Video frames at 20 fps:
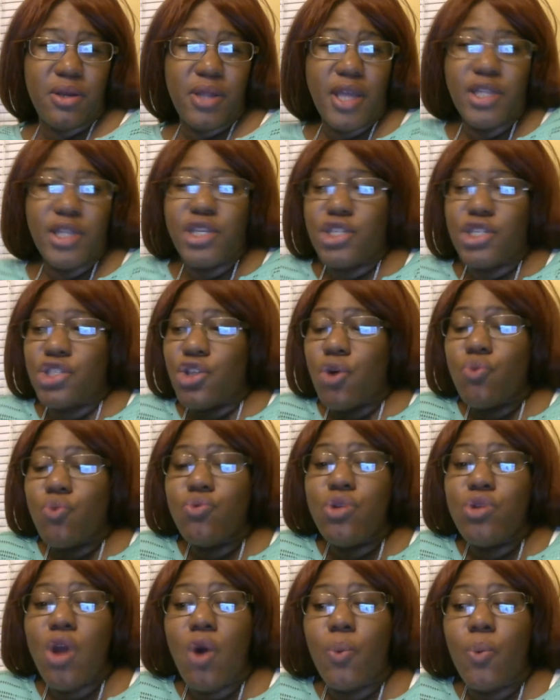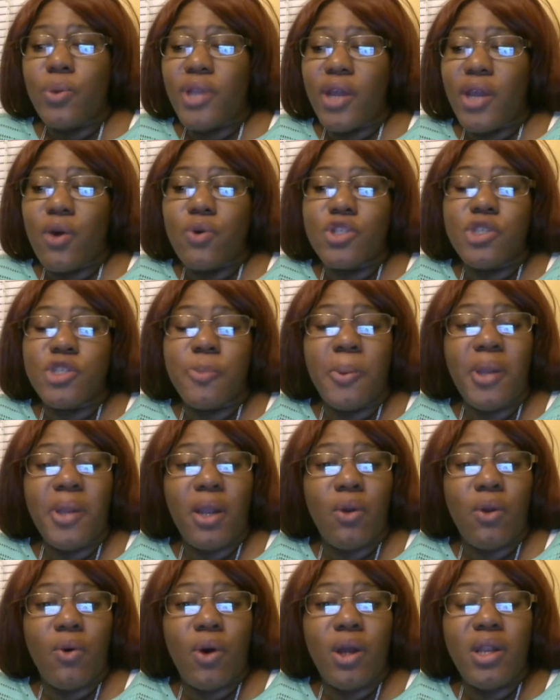They just don't know what they're going to spend
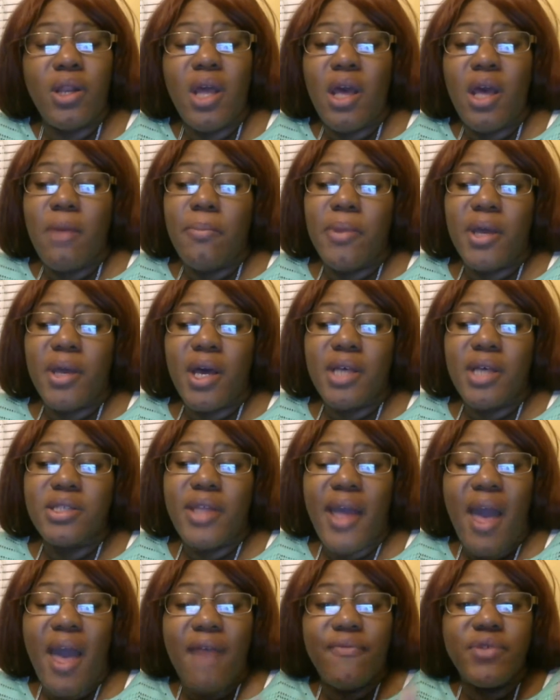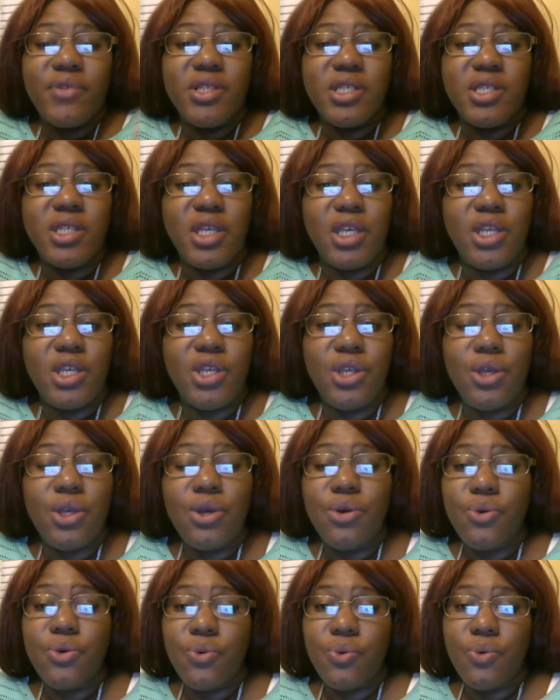it on because they haven't seen
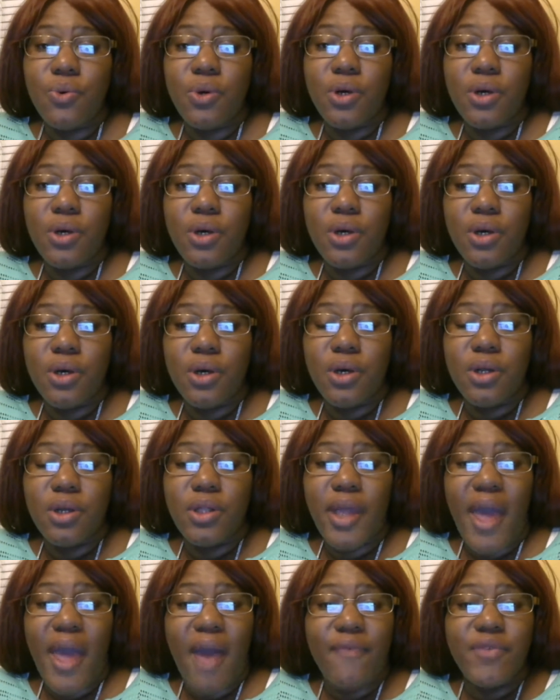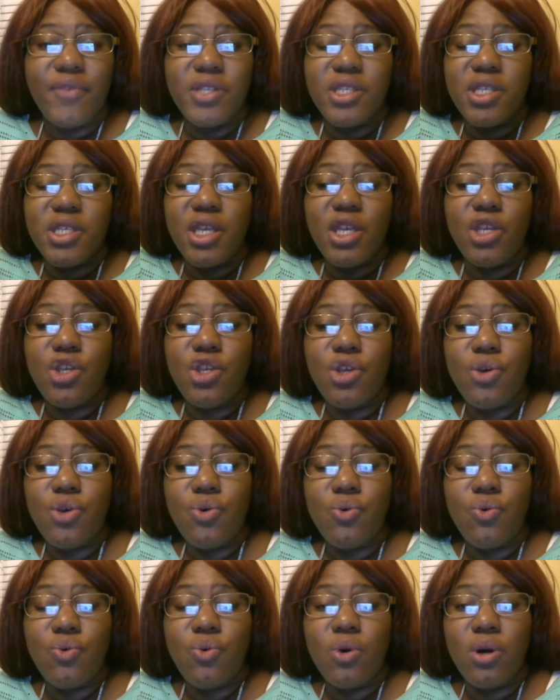you. They haven't seen
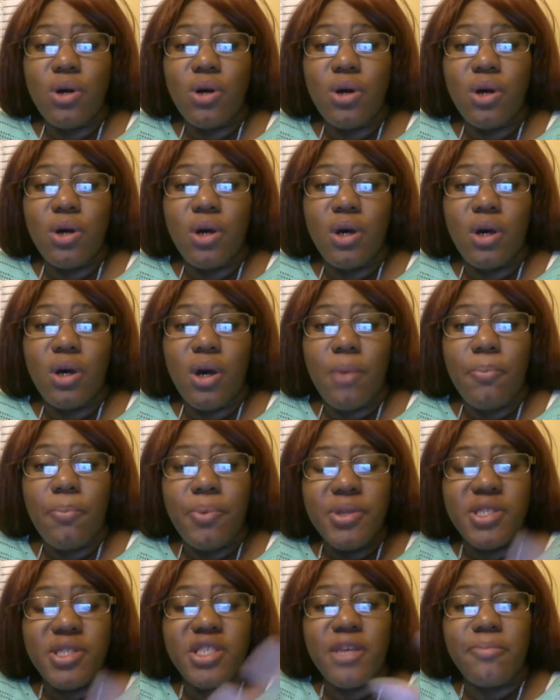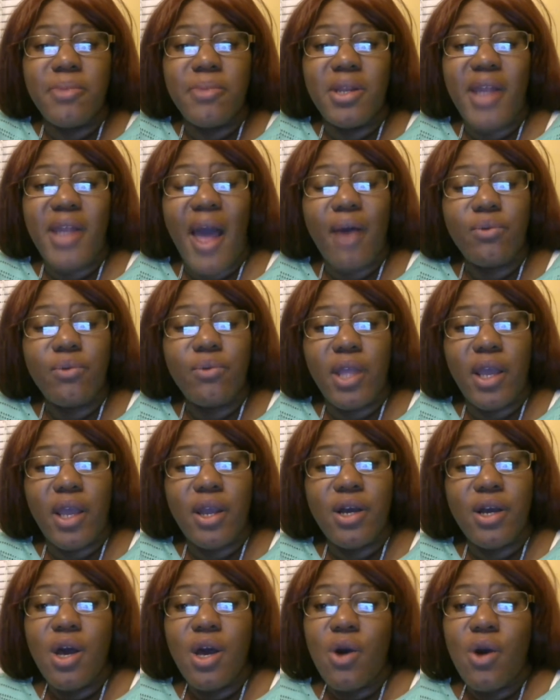you put something out
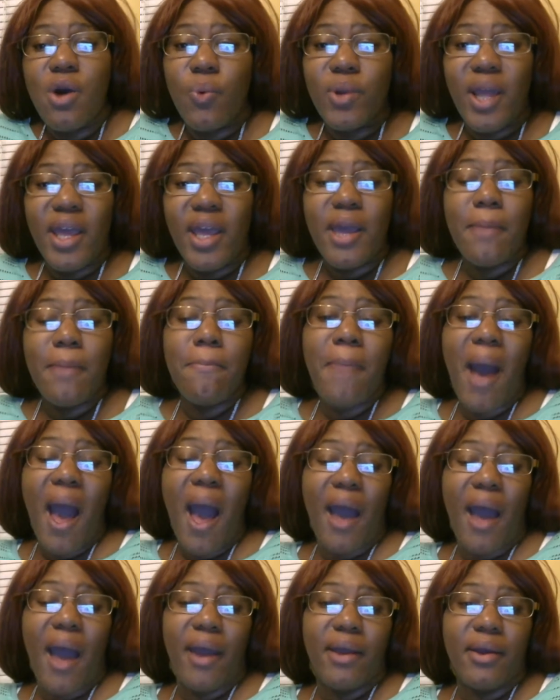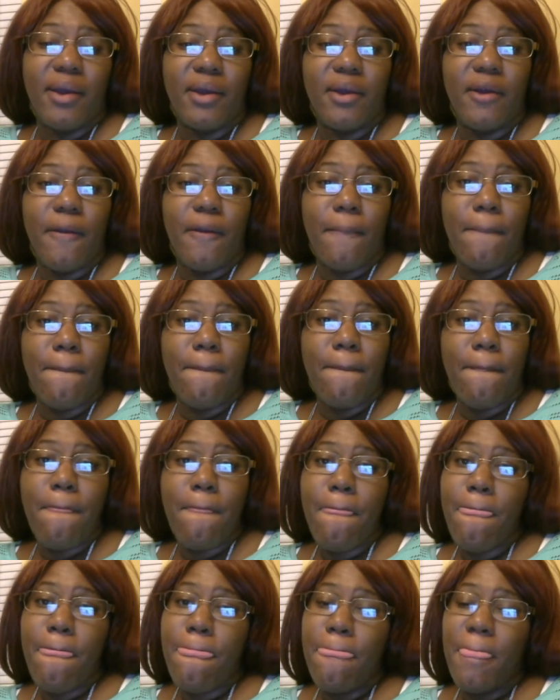there where they can buy.
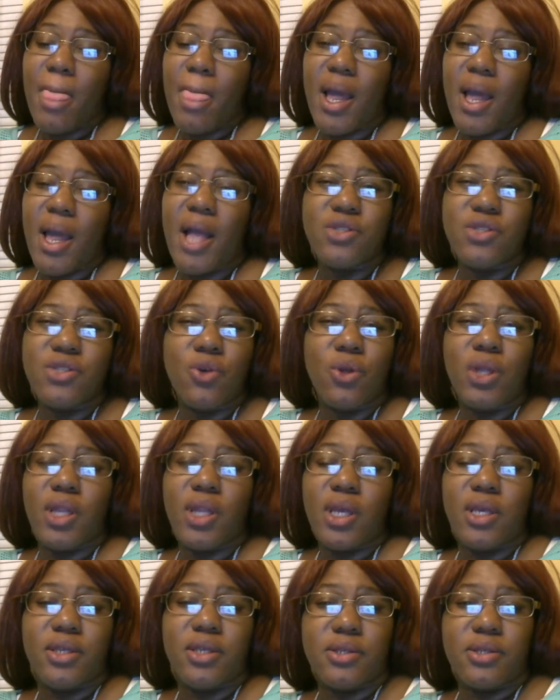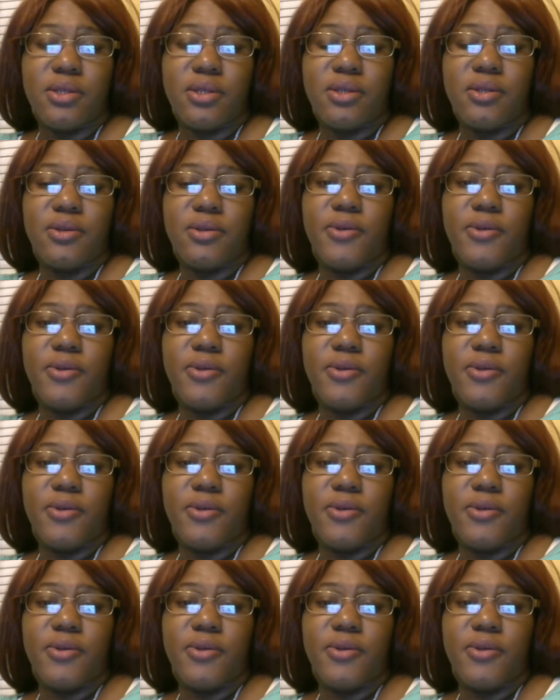That's all it is.